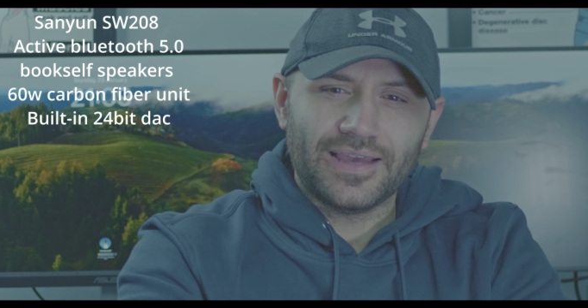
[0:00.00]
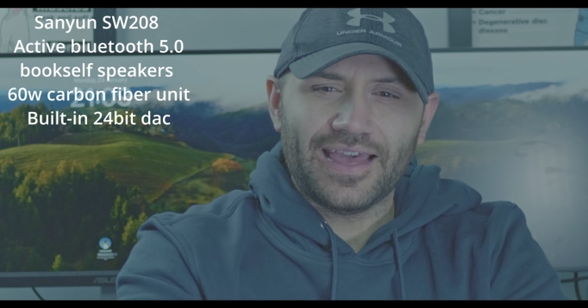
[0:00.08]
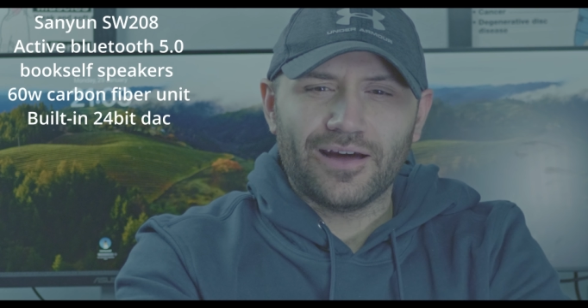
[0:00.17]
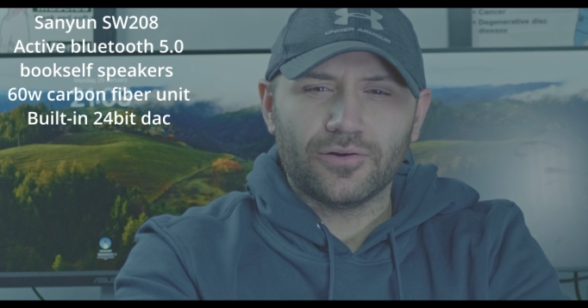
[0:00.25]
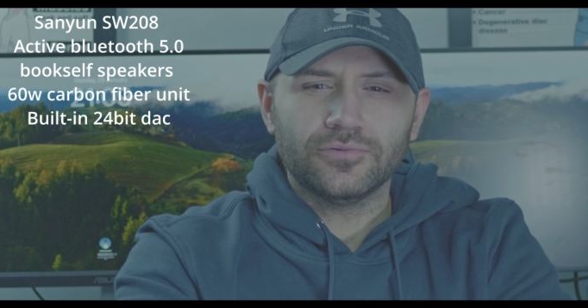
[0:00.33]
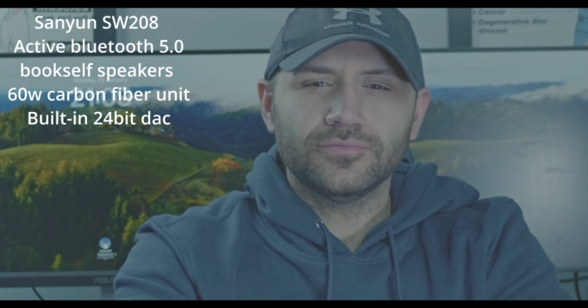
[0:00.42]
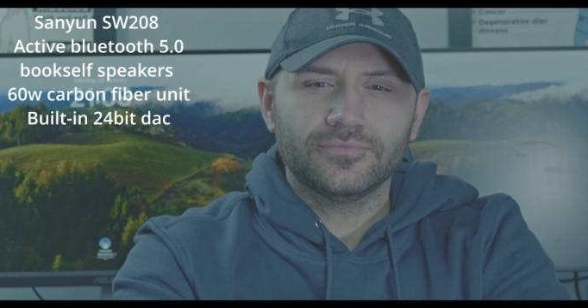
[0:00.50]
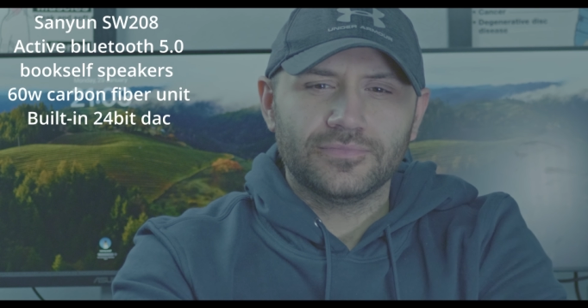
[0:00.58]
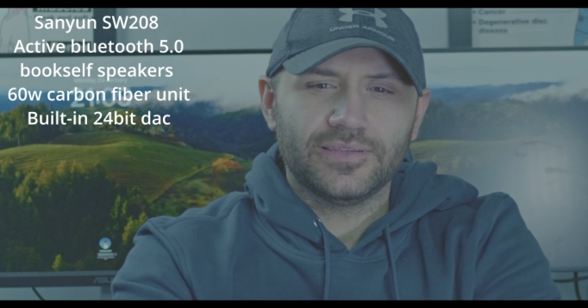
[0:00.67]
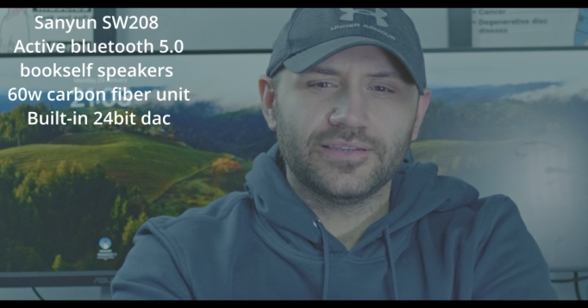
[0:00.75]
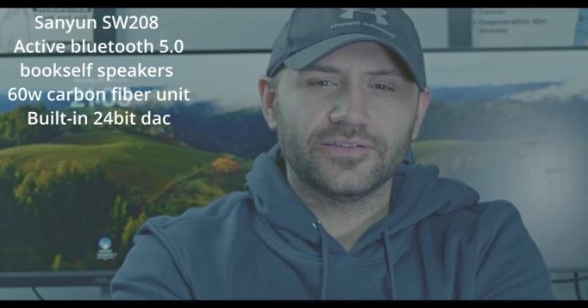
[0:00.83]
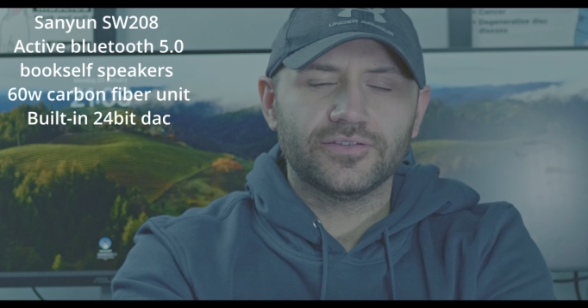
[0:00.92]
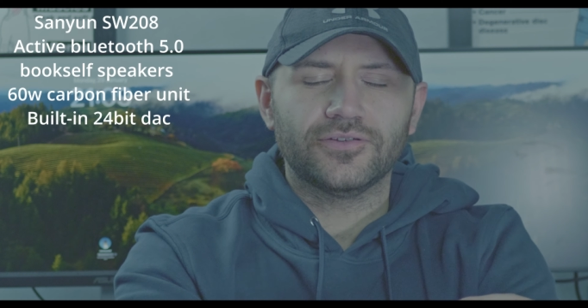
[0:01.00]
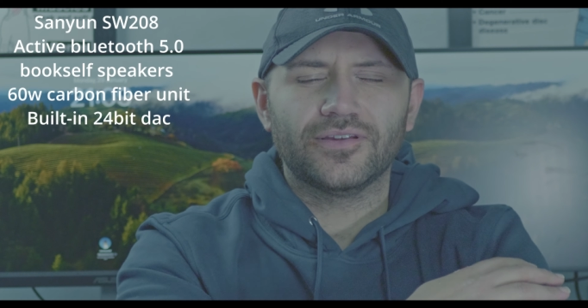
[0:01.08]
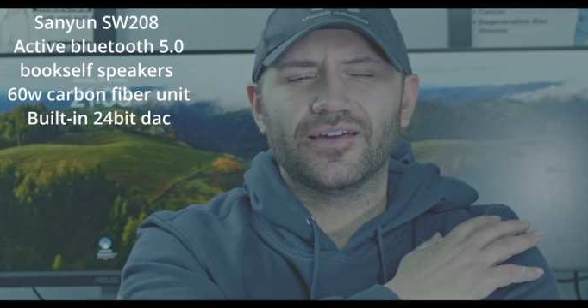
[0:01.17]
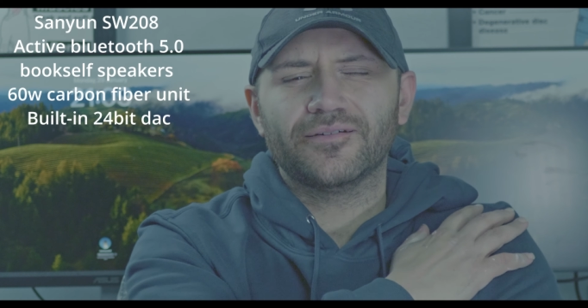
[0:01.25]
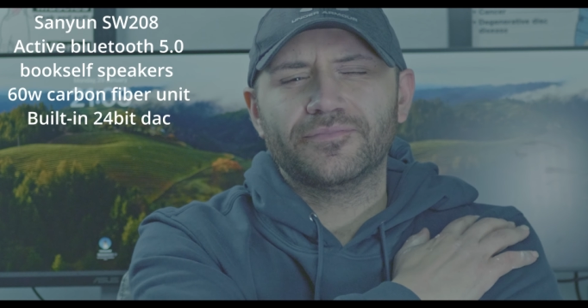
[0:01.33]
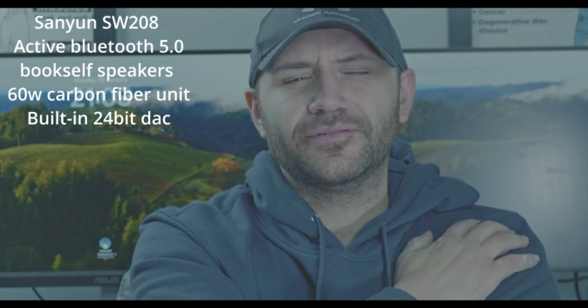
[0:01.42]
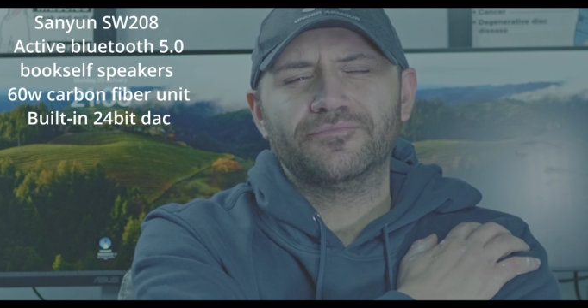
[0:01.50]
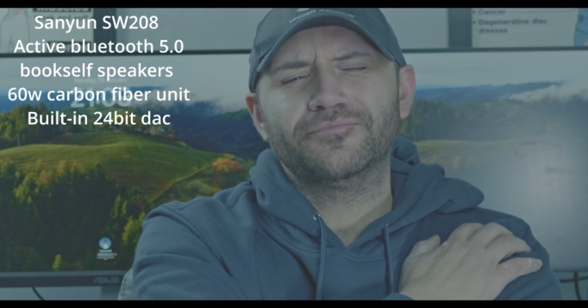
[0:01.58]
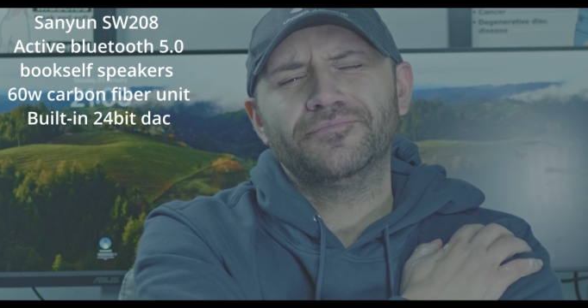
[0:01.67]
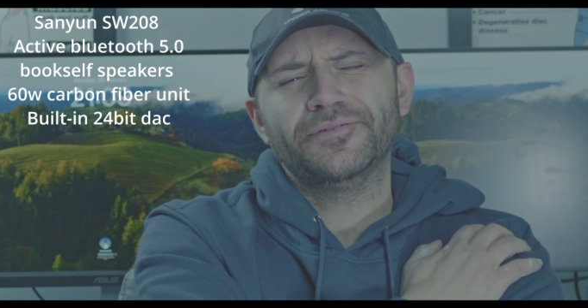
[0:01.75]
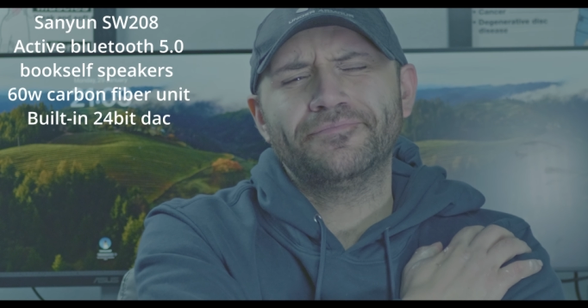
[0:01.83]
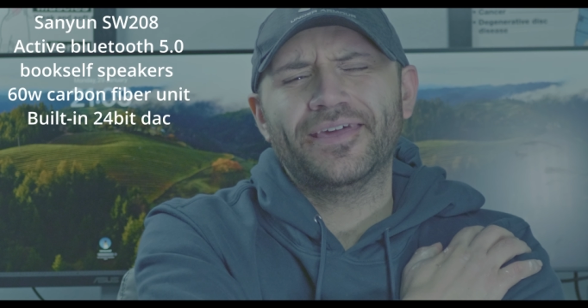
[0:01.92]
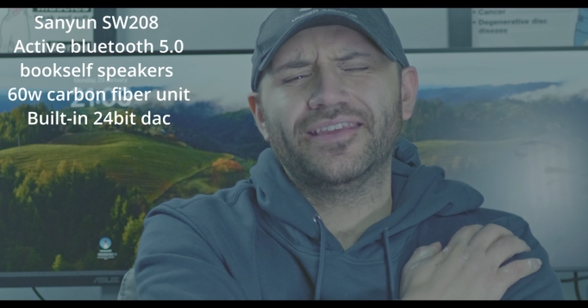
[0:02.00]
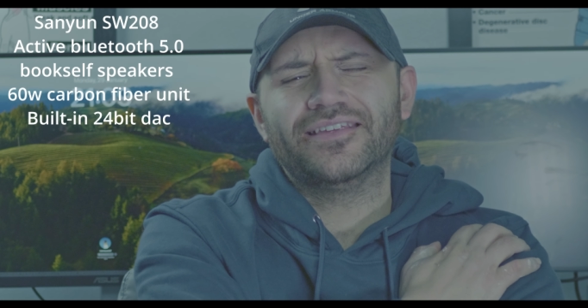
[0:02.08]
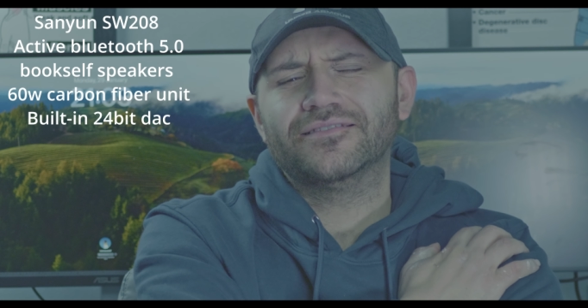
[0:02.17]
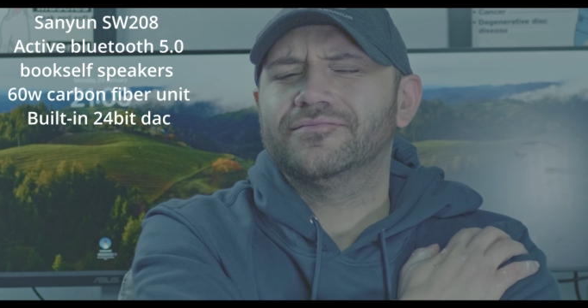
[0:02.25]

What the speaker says: I need to do that. Been painting.